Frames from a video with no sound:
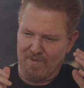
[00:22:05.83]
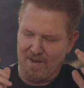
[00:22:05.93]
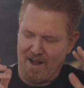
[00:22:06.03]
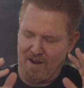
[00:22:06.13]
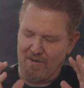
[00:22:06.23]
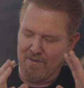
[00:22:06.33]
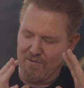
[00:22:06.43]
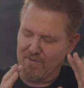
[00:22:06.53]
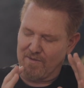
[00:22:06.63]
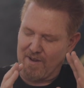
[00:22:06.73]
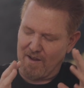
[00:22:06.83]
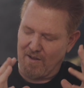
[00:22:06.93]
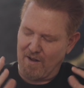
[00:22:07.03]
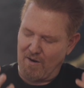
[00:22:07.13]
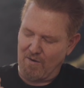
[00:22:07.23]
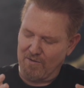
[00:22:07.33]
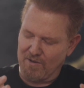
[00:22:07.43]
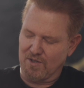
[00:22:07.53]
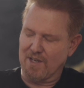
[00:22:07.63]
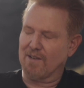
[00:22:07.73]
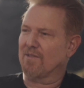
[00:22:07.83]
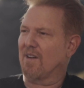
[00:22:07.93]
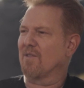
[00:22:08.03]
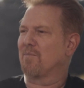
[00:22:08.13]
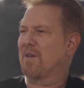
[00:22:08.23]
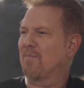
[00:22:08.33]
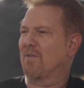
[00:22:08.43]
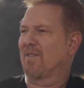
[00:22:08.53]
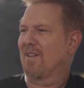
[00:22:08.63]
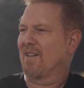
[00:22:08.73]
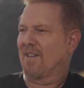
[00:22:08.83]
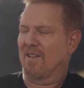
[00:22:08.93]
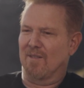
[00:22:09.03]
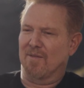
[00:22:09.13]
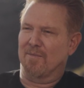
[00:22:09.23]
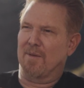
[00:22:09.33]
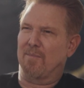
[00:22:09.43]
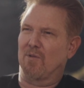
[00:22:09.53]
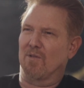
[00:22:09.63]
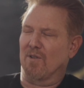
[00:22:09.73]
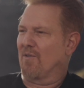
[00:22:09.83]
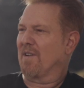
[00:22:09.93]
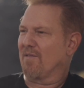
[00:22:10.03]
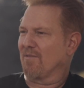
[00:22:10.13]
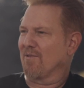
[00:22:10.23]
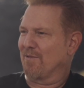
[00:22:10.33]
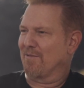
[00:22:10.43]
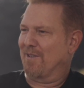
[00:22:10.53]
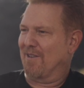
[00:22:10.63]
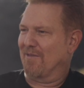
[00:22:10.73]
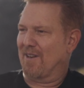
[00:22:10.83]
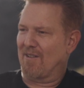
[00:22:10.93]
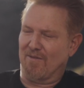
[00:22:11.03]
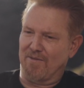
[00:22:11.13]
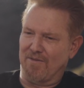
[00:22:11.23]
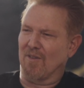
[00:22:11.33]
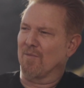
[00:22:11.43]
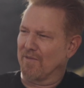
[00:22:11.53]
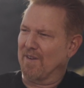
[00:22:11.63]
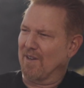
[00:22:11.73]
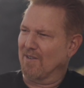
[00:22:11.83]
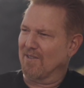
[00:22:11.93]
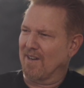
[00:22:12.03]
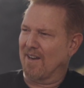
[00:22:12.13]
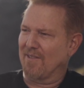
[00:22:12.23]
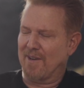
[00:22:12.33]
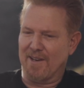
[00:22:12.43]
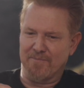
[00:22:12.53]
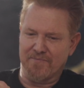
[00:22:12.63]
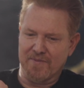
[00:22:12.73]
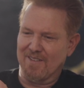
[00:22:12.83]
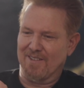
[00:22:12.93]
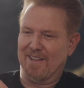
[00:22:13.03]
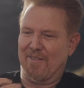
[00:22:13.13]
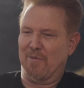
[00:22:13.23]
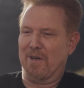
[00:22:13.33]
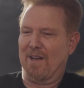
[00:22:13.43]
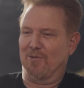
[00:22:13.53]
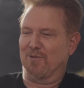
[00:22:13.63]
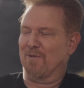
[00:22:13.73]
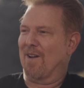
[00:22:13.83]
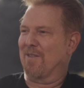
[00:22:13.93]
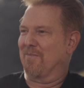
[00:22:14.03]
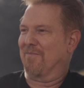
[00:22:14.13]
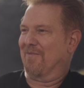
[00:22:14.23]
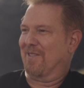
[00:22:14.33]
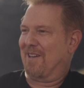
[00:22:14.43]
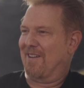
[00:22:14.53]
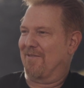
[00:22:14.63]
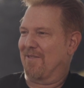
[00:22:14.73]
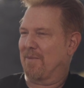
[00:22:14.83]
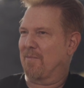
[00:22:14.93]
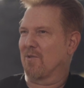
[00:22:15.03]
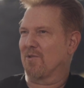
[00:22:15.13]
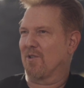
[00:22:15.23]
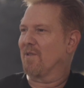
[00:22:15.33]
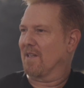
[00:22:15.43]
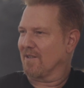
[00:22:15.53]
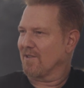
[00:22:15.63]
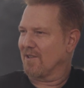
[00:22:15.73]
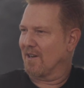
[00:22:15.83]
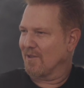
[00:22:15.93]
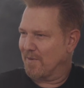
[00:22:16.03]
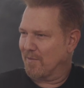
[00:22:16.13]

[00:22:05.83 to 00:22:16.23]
How do you tell or suggest to other people who are going through, their form of failure today, and everybody else around them, people are so quick to judge.